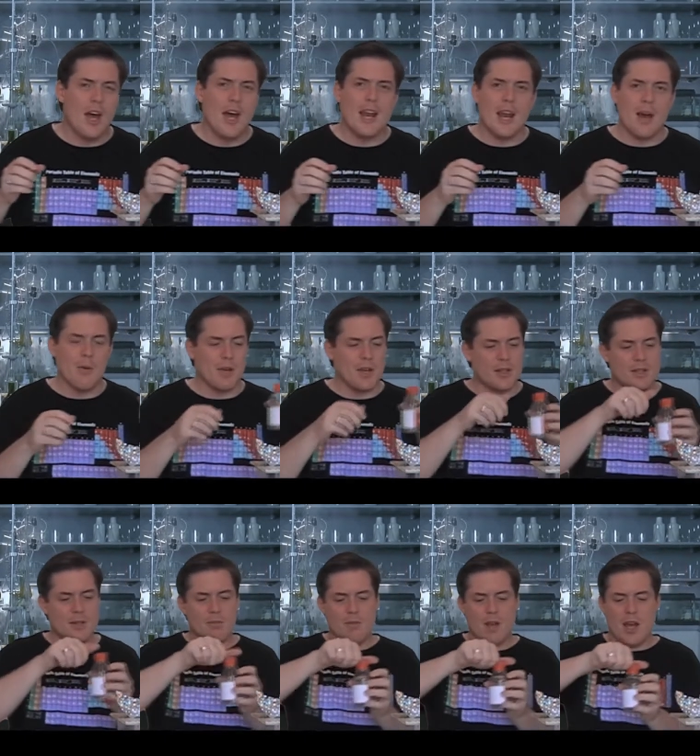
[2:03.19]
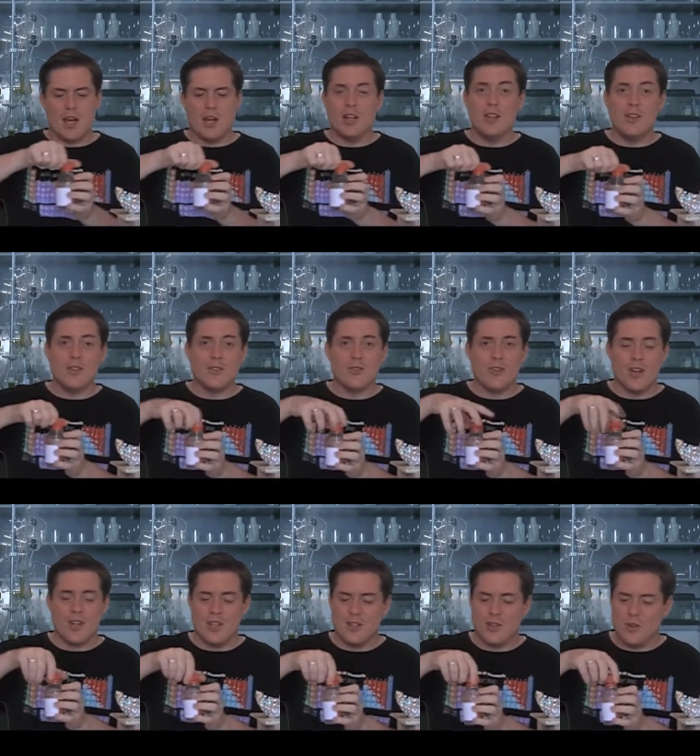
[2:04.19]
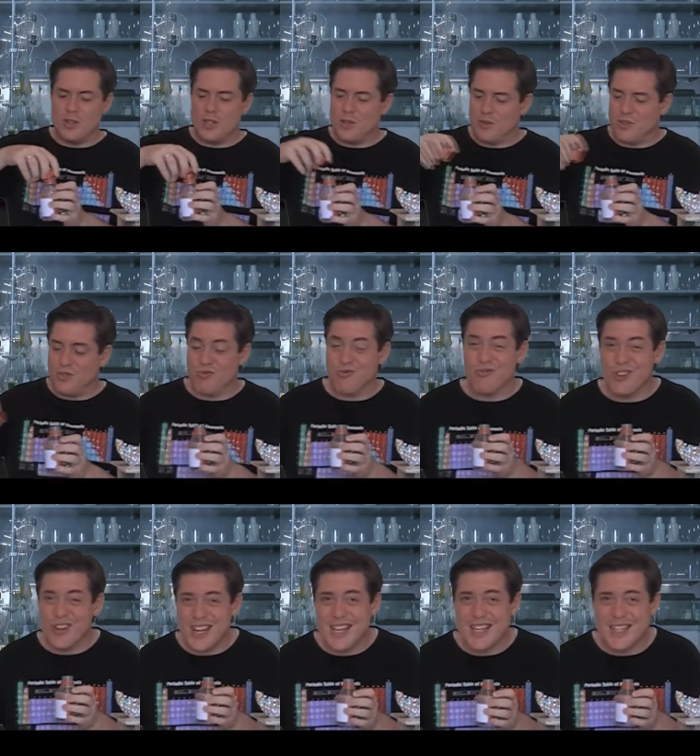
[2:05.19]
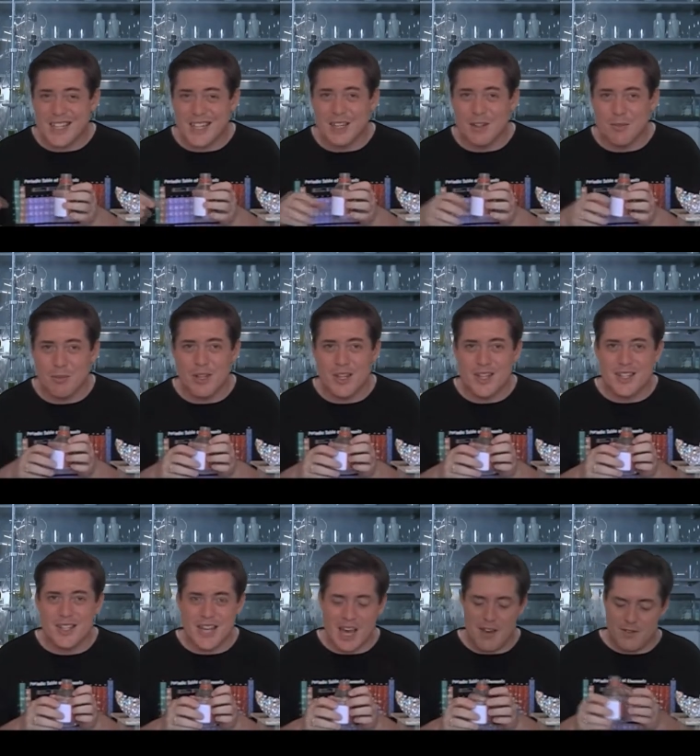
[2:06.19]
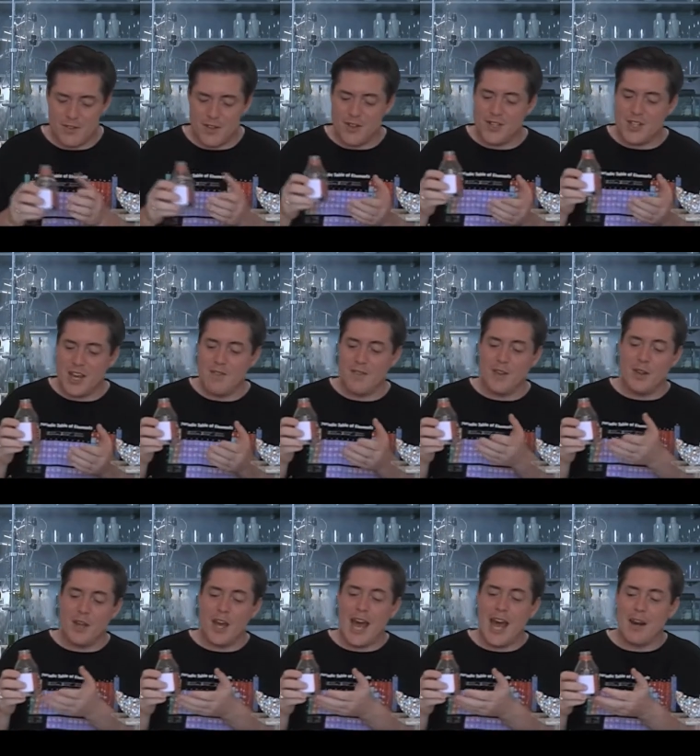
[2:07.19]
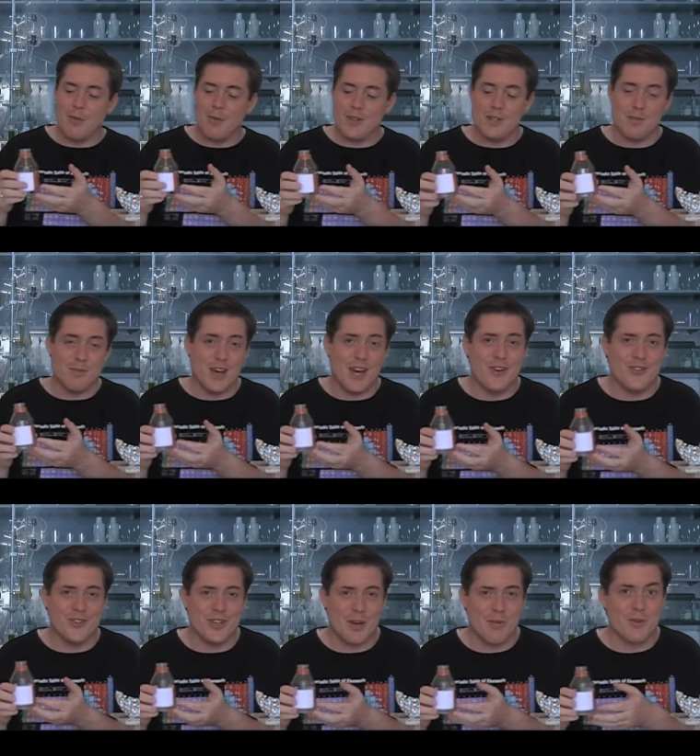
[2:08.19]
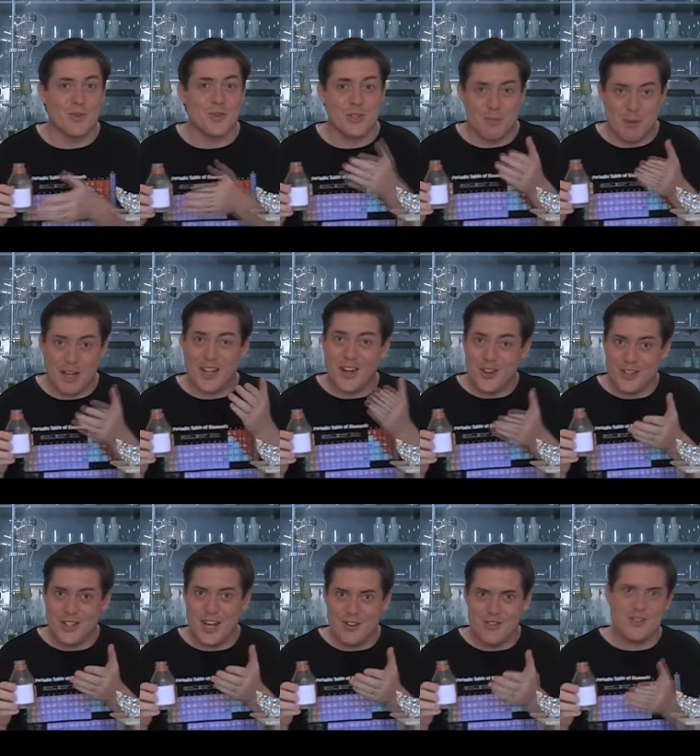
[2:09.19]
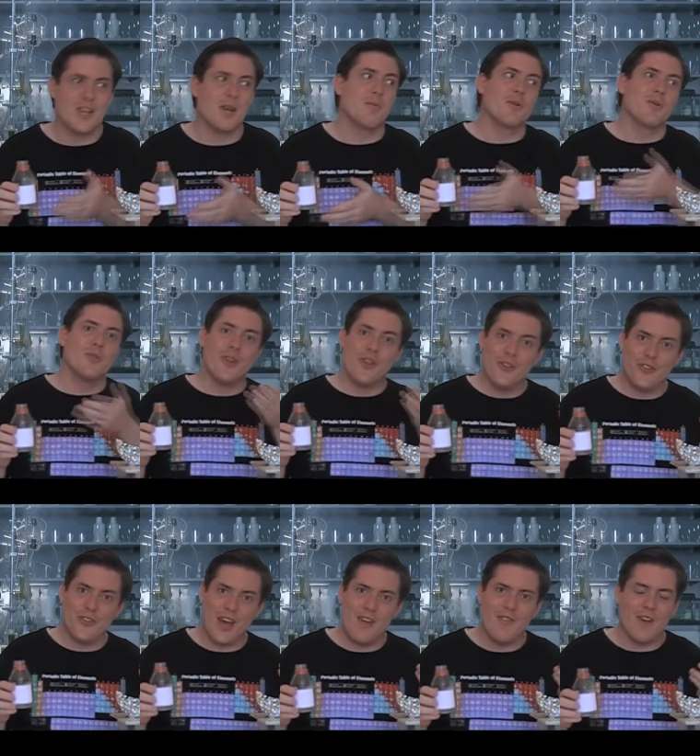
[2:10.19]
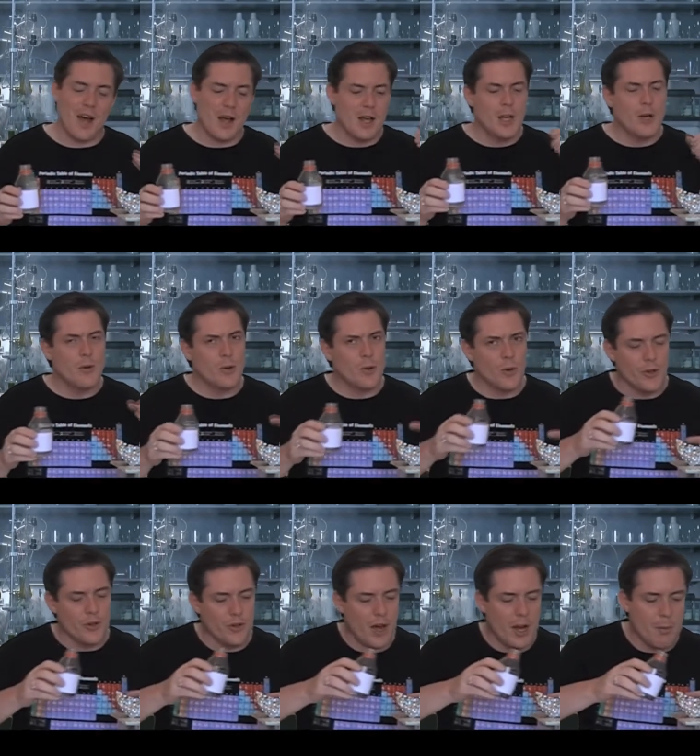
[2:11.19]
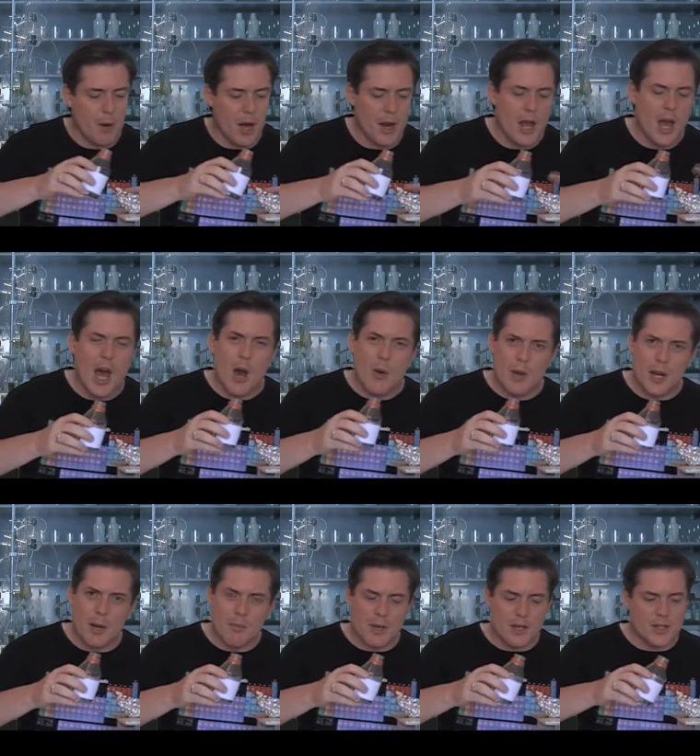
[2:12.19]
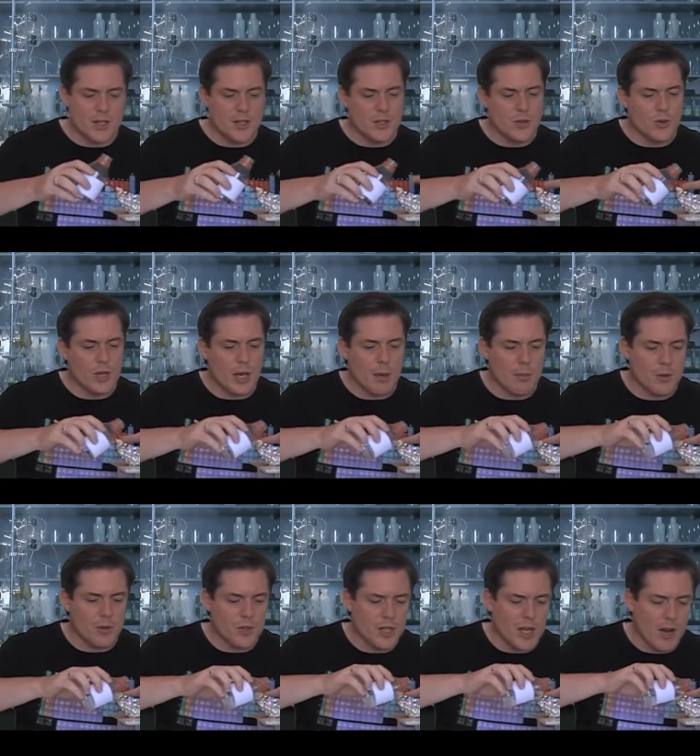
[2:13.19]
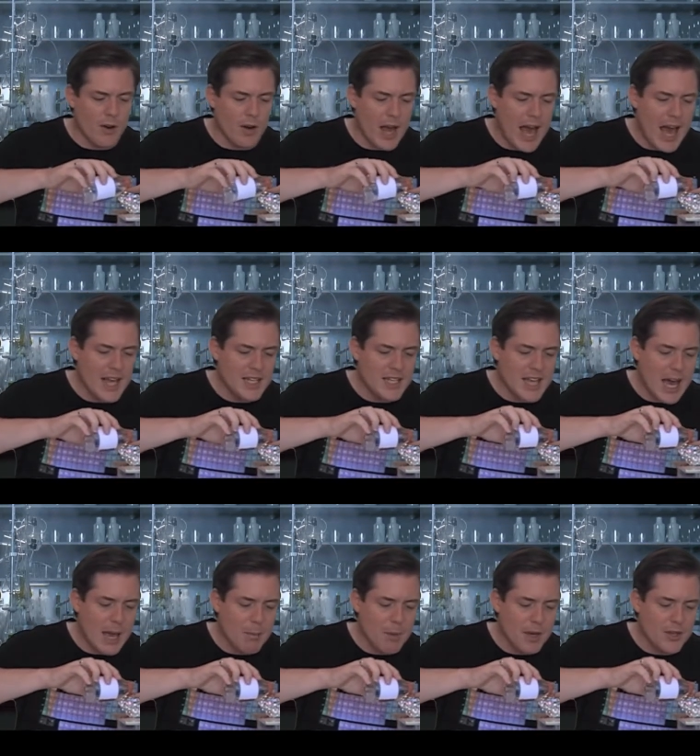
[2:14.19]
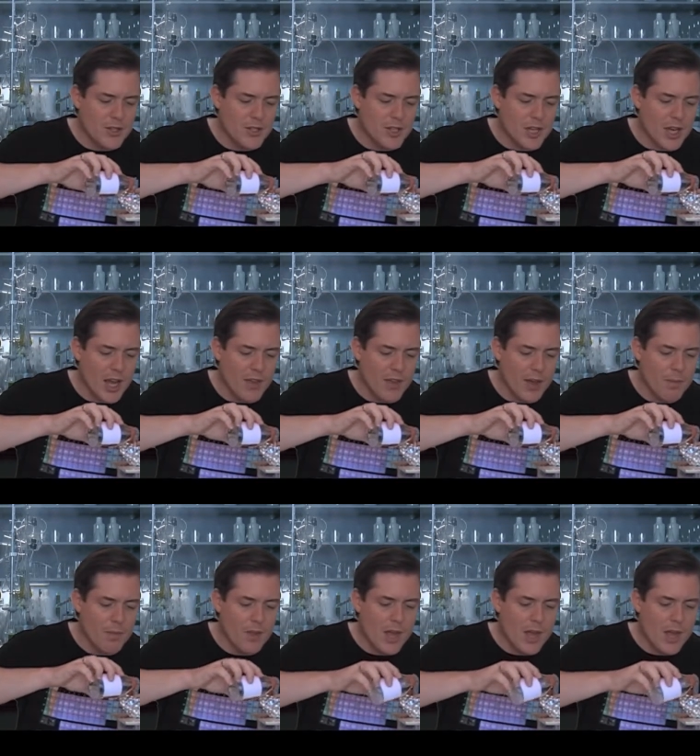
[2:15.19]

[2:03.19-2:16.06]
And now we get some glycerin. This also is reasonably safe. So safe that they add it with some dangerous chemicals to make those dangerous chemicals safer. We'll call it dynamite. We're going to mix these two chemicals here, and as they mix together,